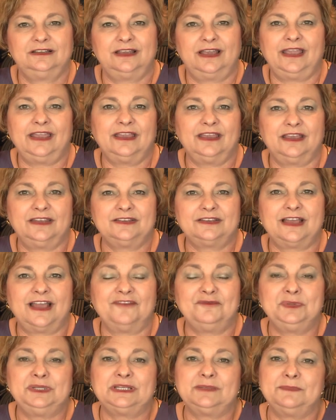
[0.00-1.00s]
and
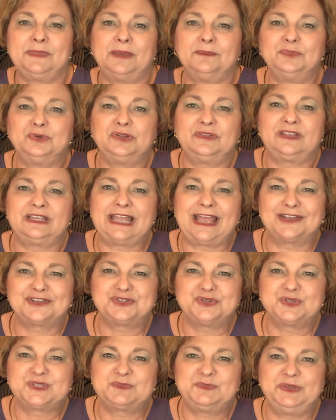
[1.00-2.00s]
I've been a member of the
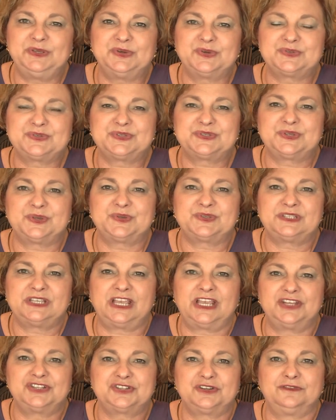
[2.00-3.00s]
National Speakers
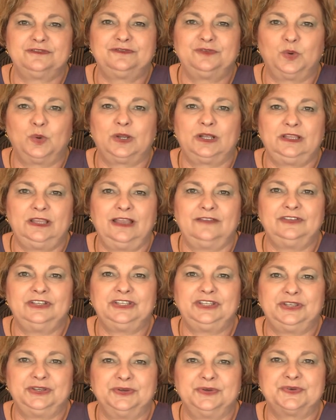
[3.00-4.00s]
Association for
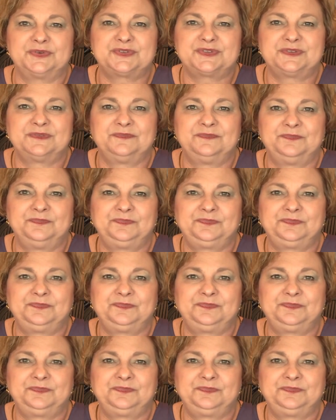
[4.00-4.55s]
11 years.